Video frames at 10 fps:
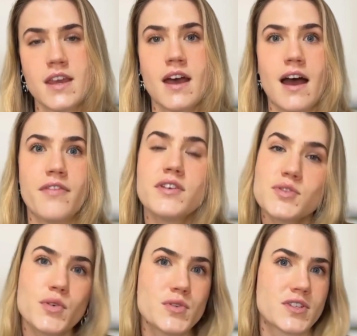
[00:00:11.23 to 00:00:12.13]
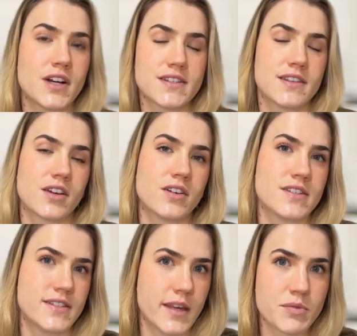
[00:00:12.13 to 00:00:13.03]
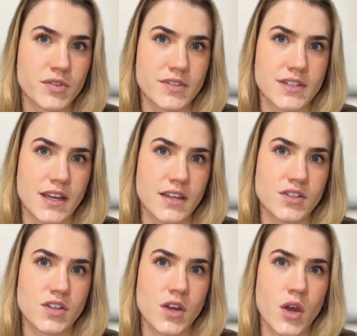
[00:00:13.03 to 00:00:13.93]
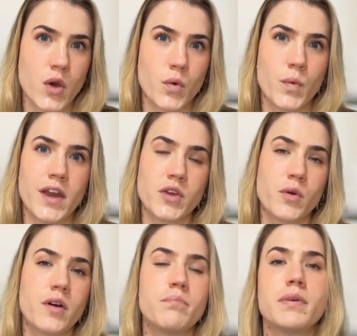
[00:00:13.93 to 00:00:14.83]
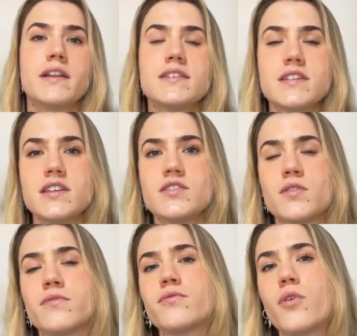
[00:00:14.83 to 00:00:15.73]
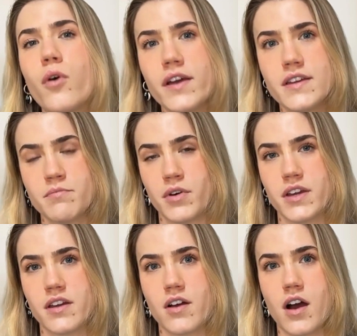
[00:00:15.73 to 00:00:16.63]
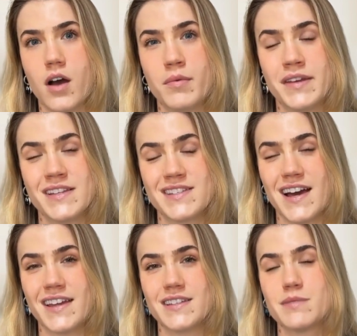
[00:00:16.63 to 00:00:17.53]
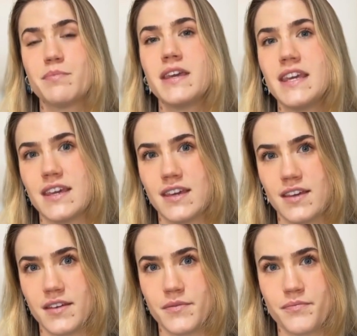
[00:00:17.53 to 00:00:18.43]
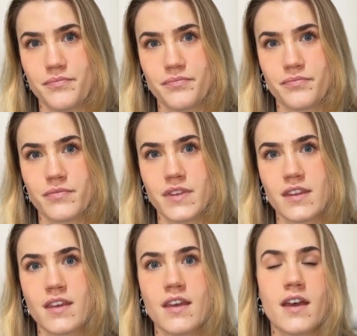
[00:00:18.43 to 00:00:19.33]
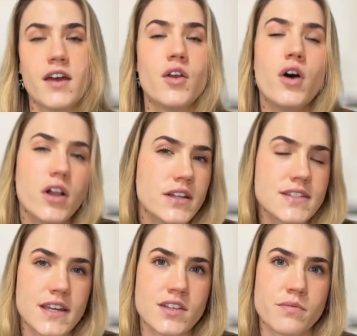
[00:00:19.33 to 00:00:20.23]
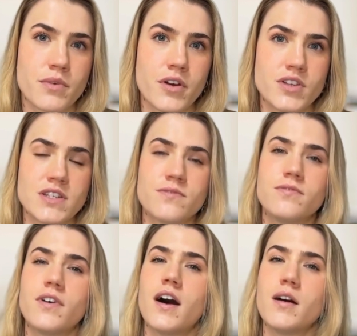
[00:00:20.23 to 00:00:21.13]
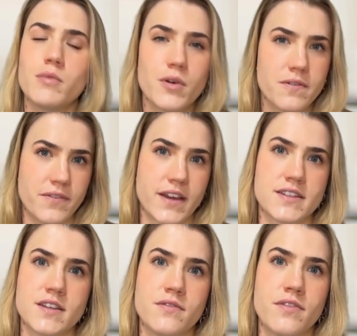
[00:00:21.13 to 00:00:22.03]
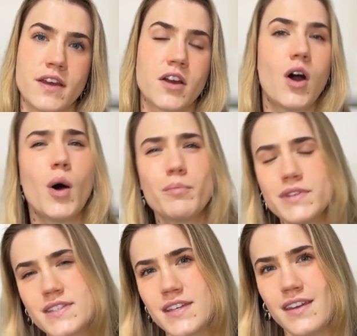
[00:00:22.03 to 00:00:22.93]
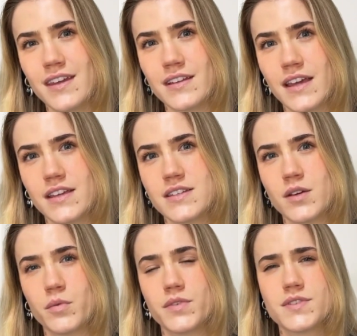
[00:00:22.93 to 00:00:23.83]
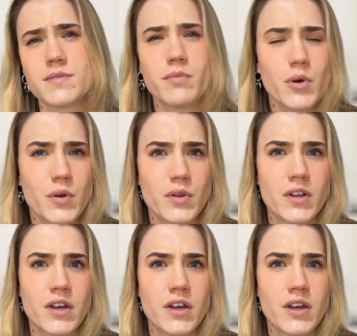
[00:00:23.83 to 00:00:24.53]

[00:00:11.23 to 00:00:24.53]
And this all starts at the conceptual stage, where your ability to avoid embodied carbon is at its peak. An early stage approach is far more effective than compensating later with small